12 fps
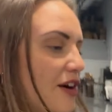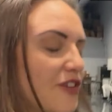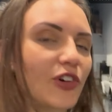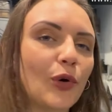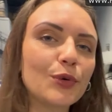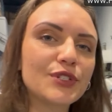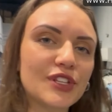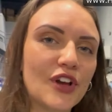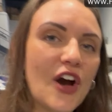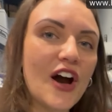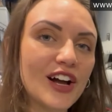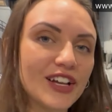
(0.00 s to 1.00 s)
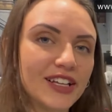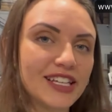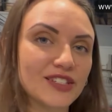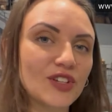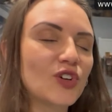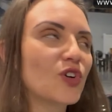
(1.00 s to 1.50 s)
of course, the car
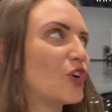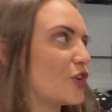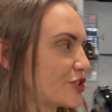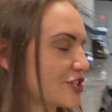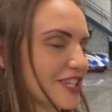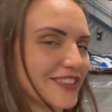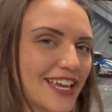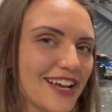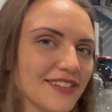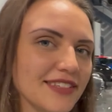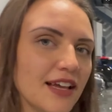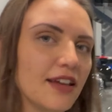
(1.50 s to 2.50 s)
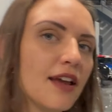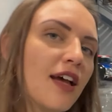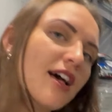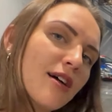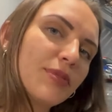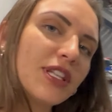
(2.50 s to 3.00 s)
is gorgeous on the outside,
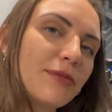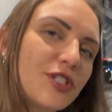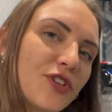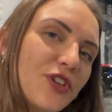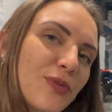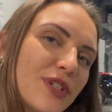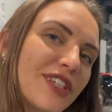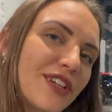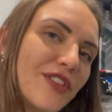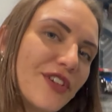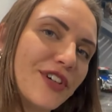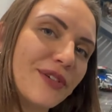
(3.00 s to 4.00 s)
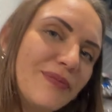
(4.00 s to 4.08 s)
but let me show you what's under the hood.